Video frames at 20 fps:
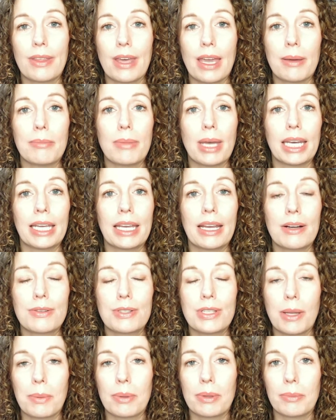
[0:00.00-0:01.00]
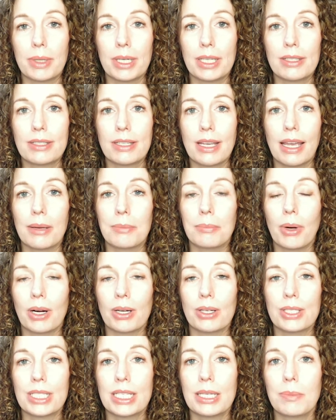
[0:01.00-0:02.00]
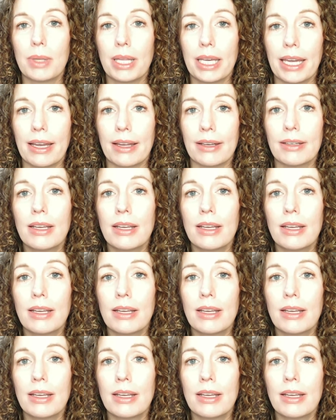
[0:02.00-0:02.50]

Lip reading: a Medicare Supplement and Part D plan